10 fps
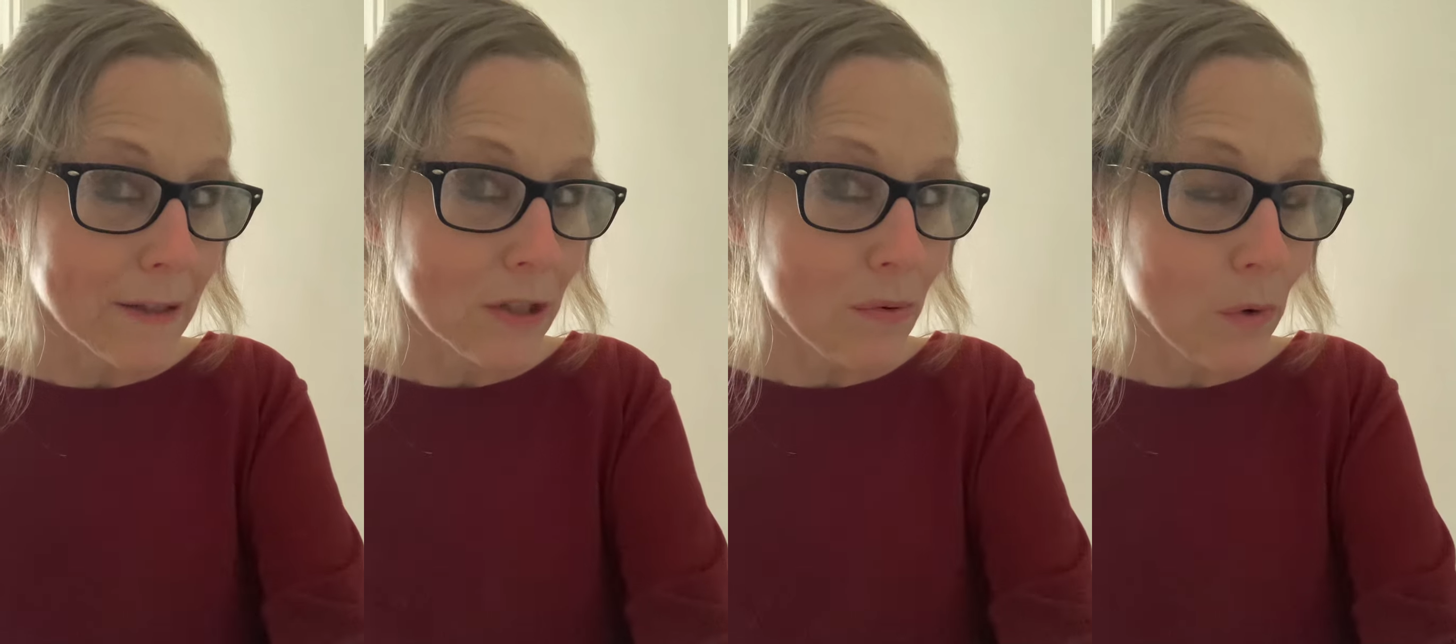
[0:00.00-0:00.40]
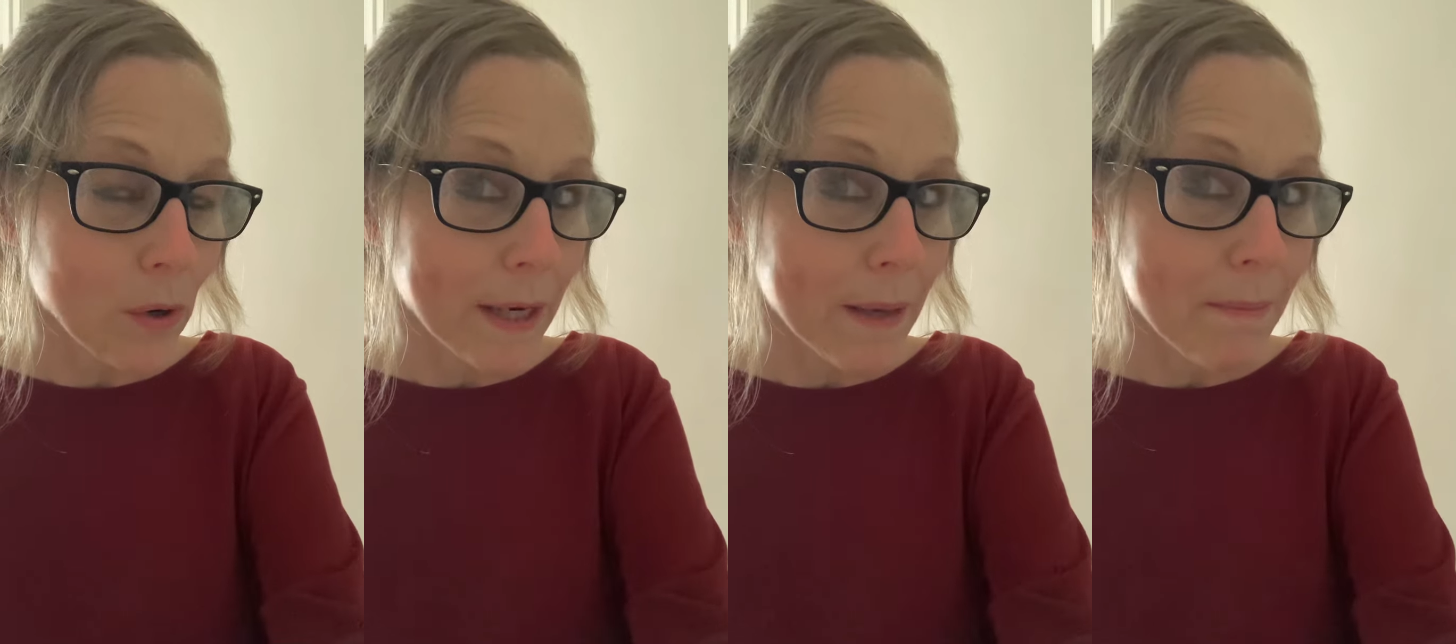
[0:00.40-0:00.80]
don't
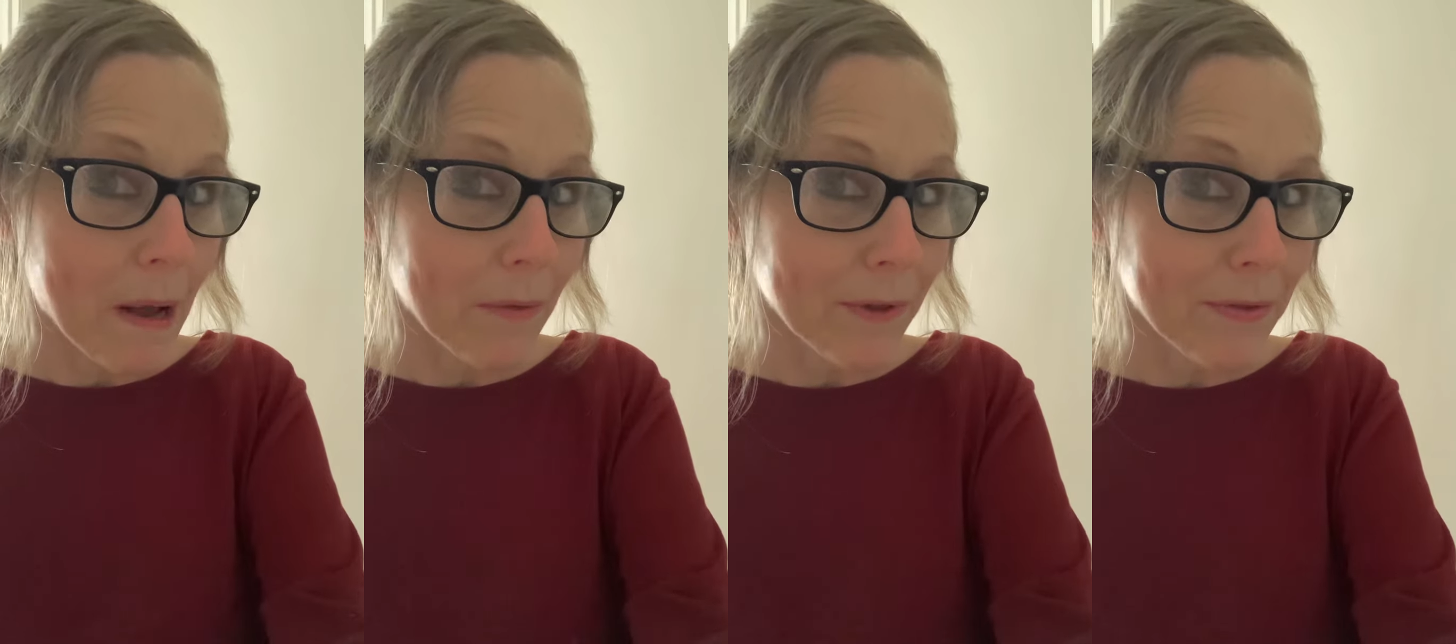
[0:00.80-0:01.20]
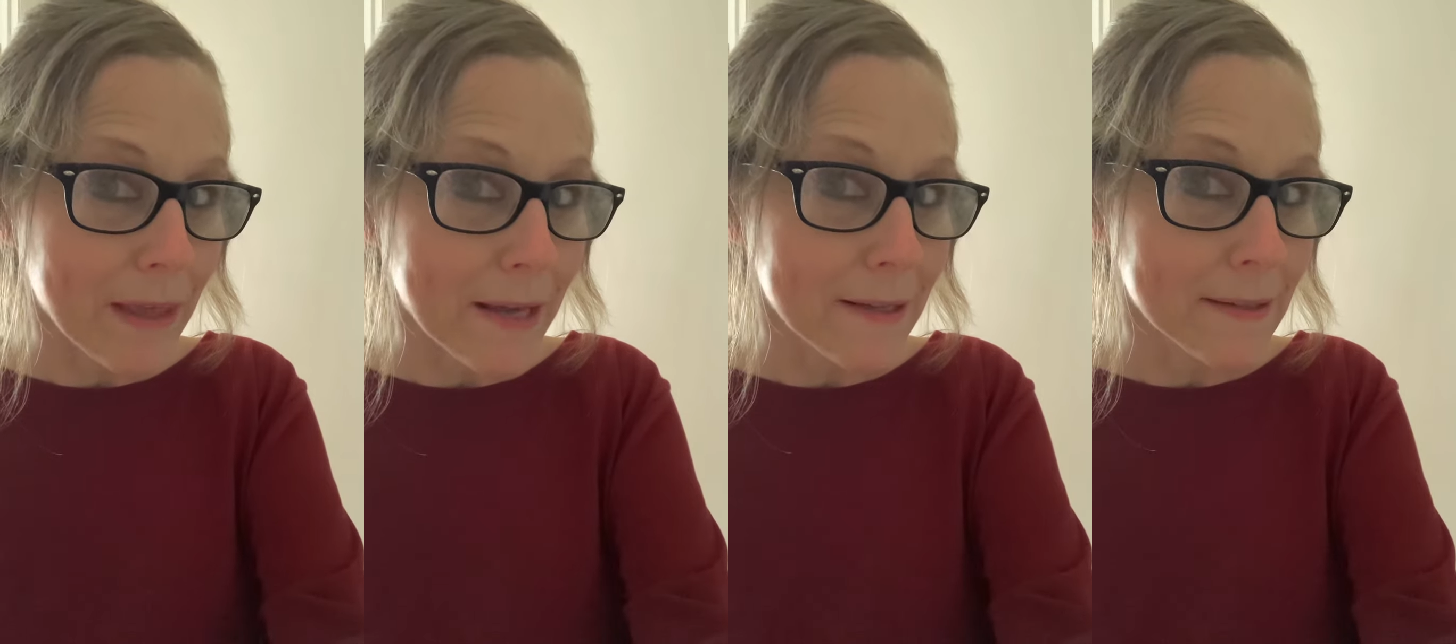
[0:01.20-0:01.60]
worry about the
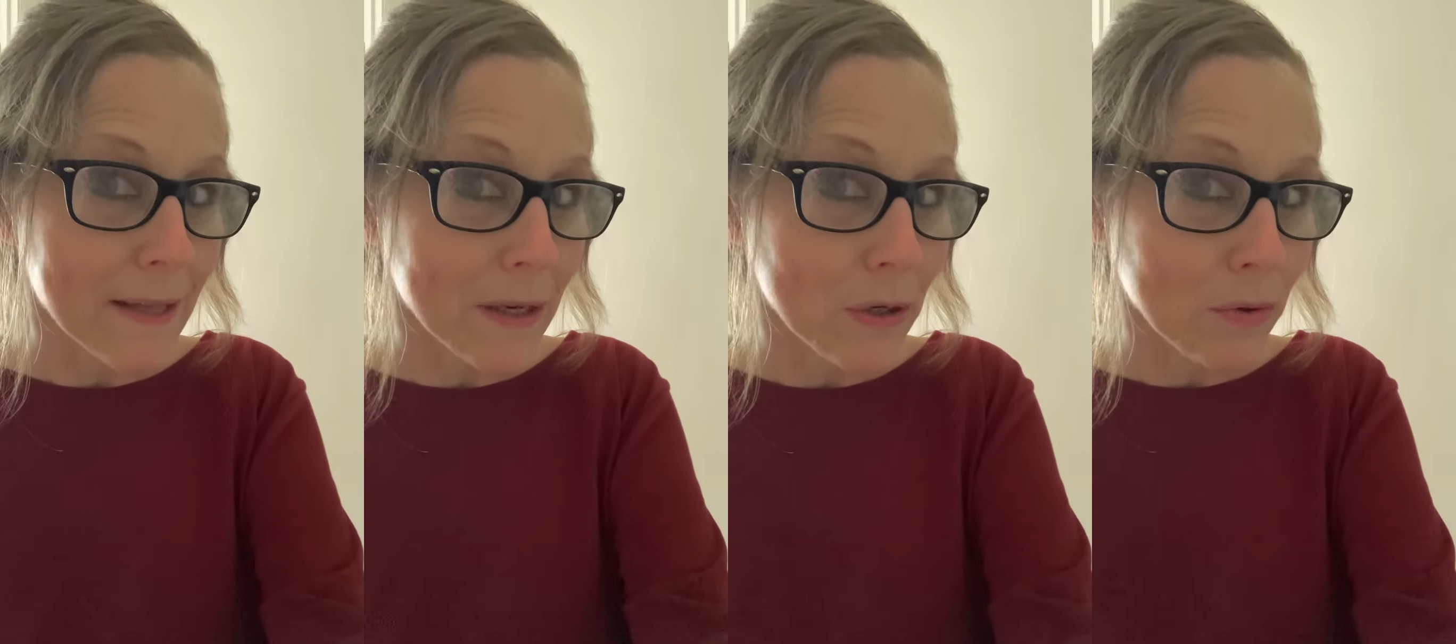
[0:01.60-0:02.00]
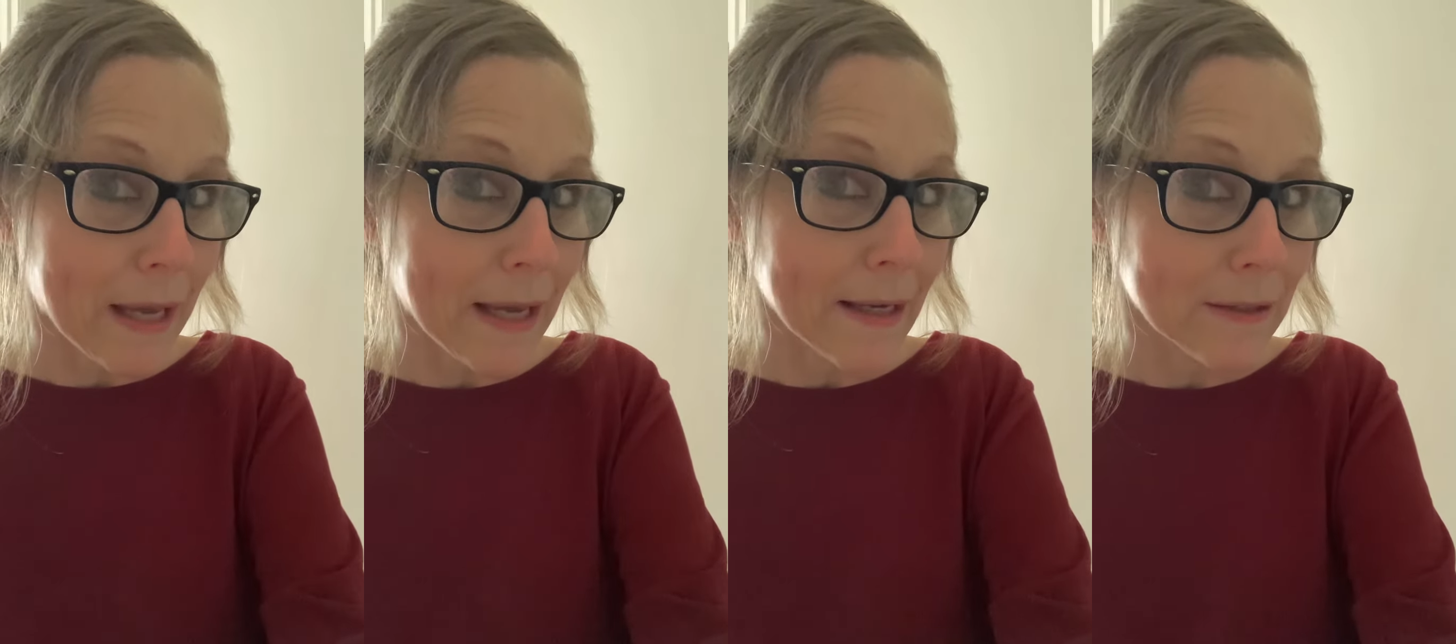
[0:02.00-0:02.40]
things that you
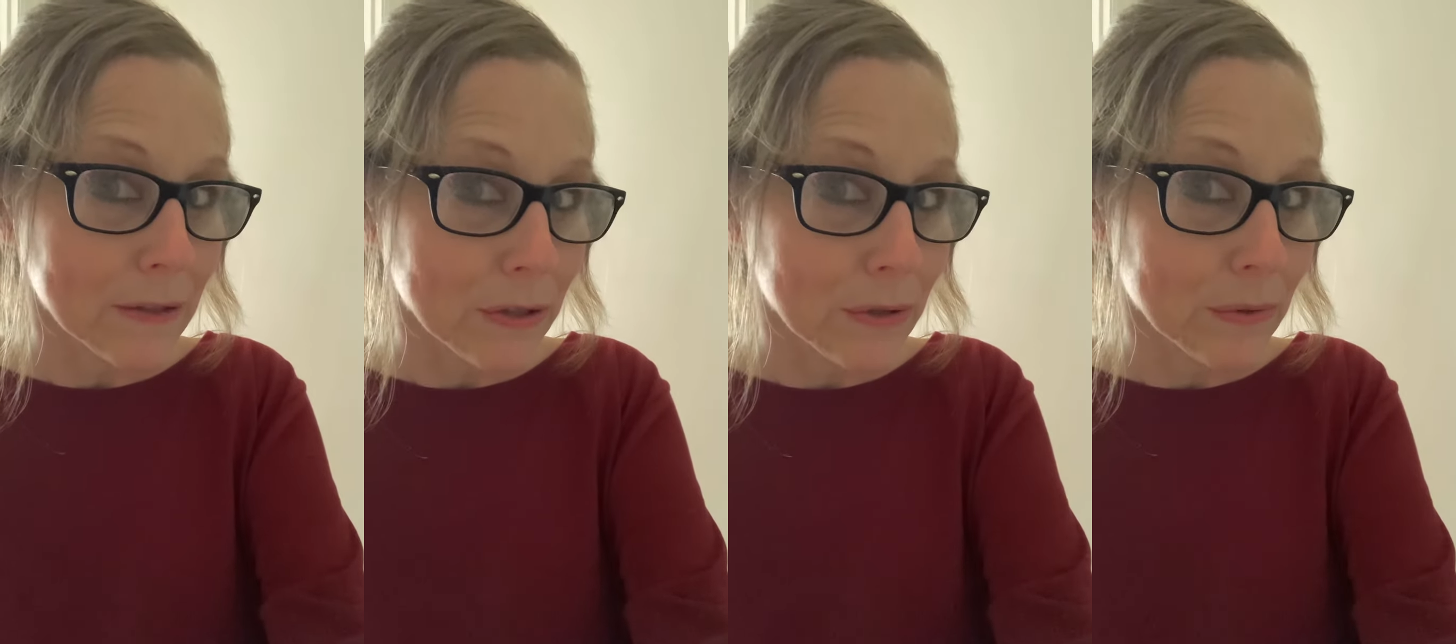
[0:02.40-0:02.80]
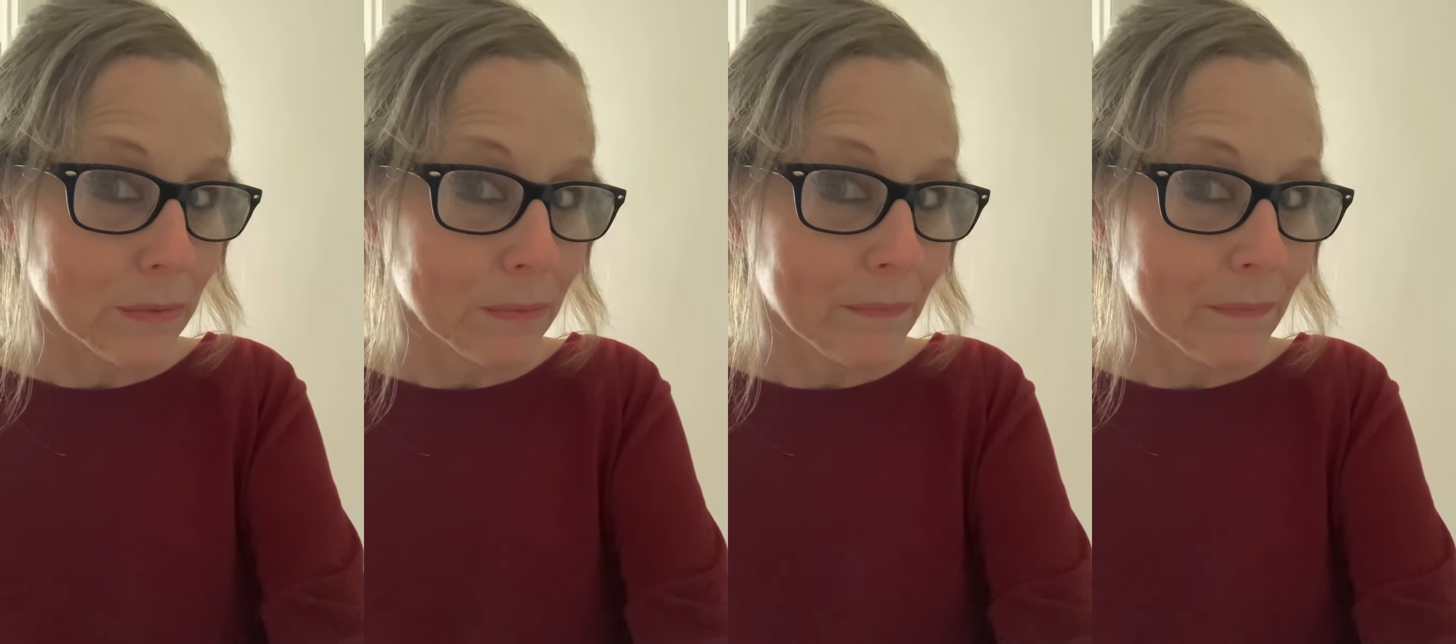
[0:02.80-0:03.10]
can't do.